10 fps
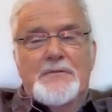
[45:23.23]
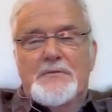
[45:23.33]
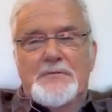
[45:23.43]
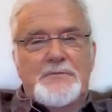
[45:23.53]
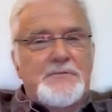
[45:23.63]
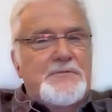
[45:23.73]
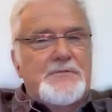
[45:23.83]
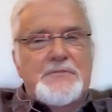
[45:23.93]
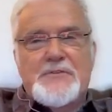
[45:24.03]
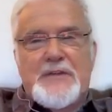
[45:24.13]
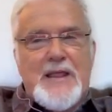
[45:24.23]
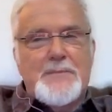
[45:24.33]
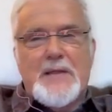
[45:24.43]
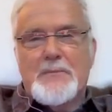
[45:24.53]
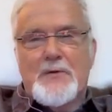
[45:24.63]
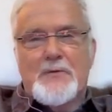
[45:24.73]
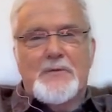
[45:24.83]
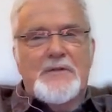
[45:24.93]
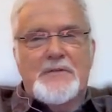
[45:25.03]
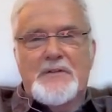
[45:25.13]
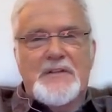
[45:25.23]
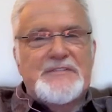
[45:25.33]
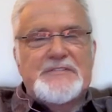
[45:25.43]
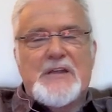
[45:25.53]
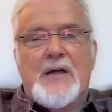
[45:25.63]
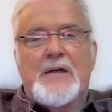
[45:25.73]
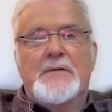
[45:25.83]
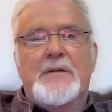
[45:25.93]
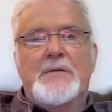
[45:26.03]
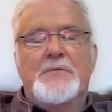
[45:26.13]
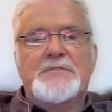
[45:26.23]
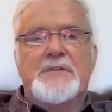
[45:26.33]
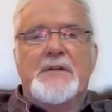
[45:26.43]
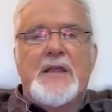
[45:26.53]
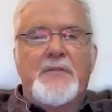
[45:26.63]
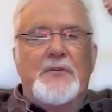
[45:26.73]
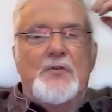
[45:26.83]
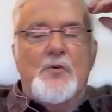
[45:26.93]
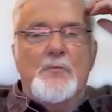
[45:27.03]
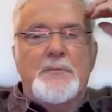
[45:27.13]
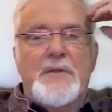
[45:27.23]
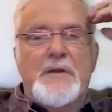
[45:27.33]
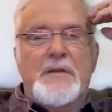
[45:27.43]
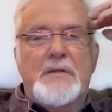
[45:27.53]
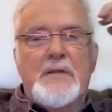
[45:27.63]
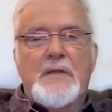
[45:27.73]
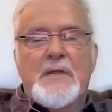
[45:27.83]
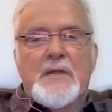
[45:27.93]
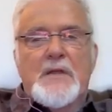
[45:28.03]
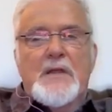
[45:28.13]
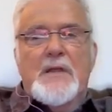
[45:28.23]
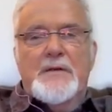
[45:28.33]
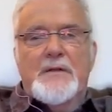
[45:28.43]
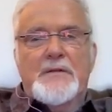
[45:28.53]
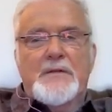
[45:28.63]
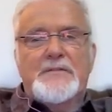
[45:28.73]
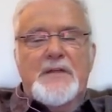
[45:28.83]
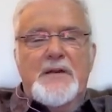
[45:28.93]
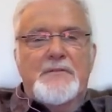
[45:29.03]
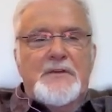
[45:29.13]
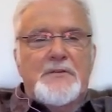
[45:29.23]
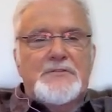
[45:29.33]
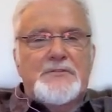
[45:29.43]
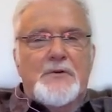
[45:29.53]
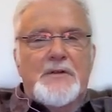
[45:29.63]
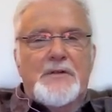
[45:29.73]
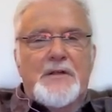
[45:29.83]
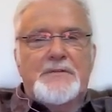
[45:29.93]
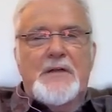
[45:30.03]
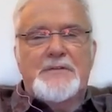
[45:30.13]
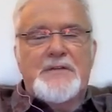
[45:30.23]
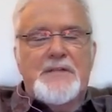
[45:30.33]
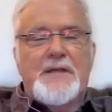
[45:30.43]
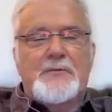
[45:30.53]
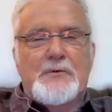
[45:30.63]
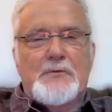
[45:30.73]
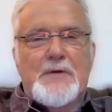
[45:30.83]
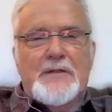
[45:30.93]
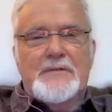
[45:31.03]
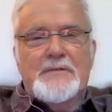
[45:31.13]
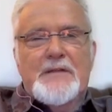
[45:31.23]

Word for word: Yeah, it was God. Can't make unless it's God, and it was in a Kathryn Coleman meeting. Oh wow. And it's kind of a cute story. I'll tell you that real quick.